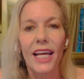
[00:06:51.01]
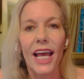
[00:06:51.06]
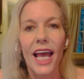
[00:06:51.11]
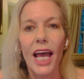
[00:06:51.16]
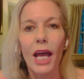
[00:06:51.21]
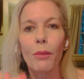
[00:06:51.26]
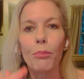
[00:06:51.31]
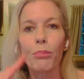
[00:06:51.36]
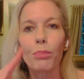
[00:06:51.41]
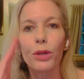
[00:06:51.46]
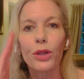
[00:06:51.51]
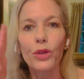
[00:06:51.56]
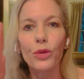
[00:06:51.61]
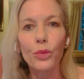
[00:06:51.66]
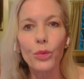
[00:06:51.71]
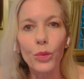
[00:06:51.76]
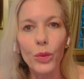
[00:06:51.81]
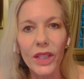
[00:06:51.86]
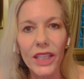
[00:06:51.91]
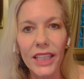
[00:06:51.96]
and
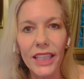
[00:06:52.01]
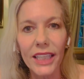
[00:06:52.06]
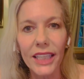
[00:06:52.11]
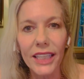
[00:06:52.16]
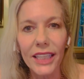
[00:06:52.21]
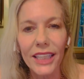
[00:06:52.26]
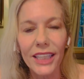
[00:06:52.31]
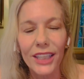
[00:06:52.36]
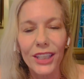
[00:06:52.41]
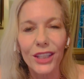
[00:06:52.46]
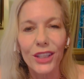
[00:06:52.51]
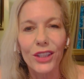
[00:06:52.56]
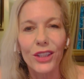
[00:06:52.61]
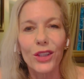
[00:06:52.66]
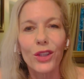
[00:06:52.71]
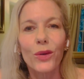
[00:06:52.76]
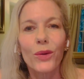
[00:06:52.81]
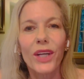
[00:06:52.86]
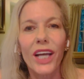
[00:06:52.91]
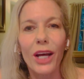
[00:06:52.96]
put we,
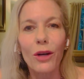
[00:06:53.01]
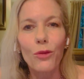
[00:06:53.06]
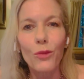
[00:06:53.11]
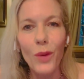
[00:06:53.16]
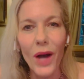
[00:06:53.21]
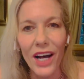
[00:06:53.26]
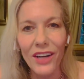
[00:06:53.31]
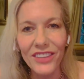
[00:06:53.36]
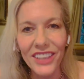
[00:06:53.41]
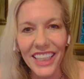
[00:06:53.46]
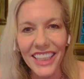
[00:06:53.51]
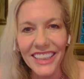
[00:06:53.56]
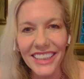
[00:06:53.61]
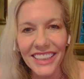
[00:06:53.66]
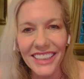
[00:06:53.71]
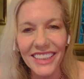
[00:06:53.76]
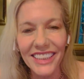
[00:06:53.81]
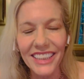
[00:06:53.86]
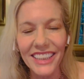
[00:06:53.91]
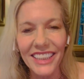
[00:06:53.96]
you get
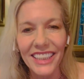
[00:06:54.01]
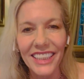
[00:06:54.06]
wellness.